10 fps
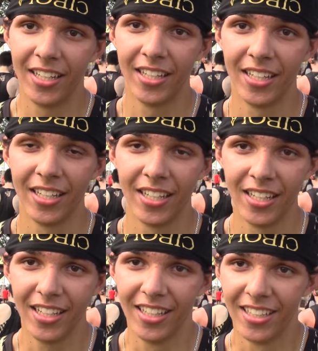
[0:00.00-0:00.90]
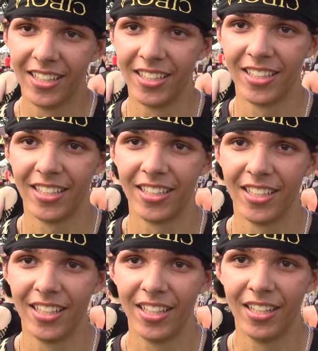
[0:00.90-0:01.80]
I love it. Just
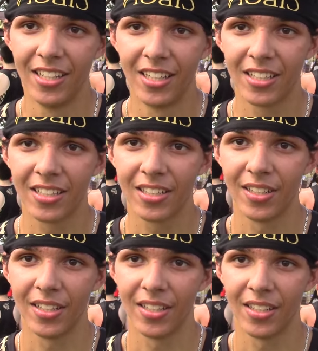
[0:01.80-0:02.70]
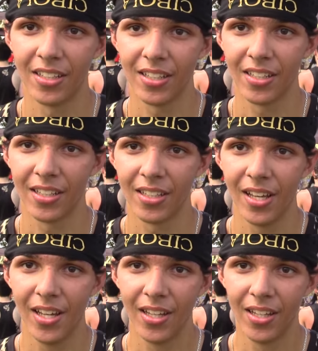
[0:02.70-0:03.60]
you
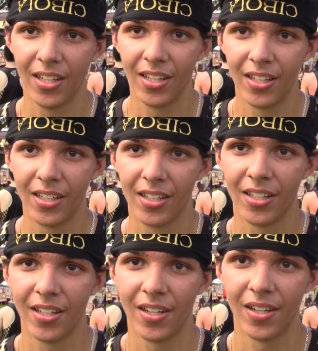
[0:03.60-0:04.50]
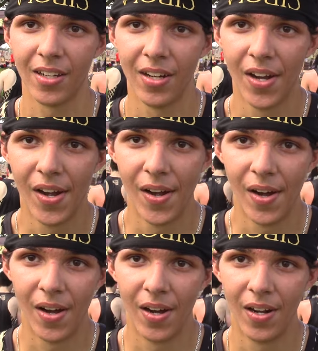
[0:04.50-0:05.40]
always wonder, like,
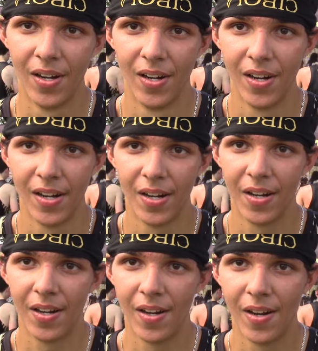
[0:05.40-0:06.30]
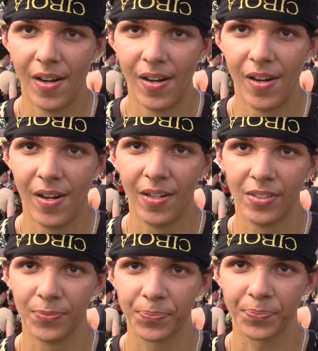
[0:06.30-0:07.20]
I mean, you know
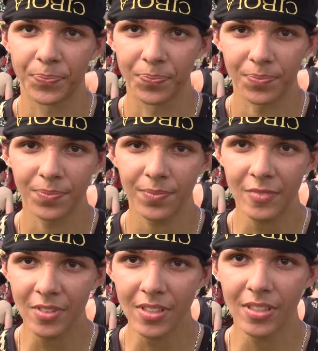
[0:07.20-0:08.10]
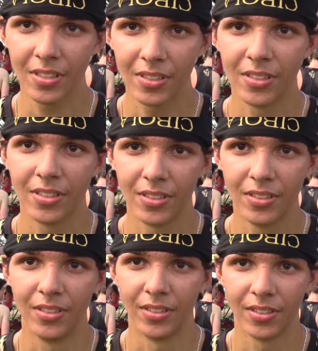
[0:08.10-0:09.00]
all the familiar faces
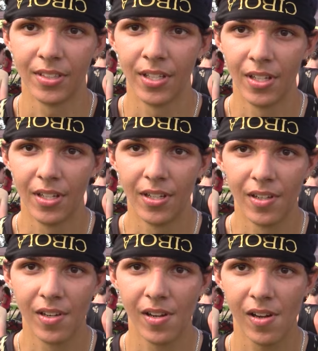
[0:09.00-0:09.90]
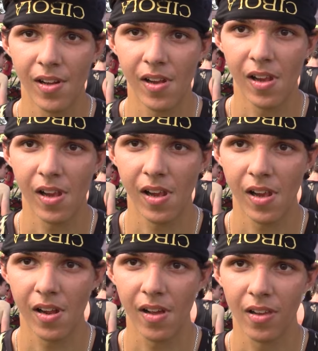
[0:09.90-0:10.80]
and all the people that you're going to
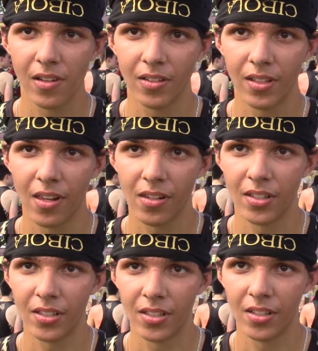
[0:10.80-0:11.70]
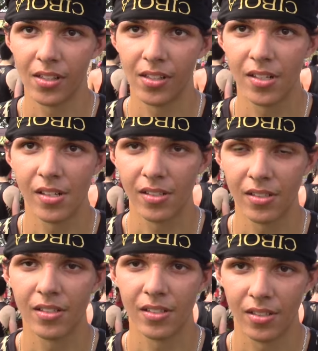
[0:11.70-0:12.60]
be competing with, whether it's in your division
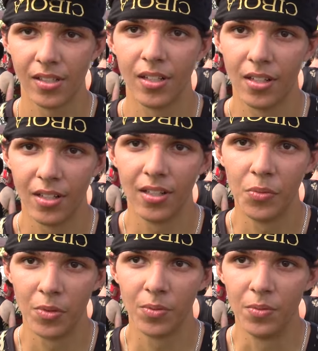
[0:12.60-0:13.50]
or just your geographic area in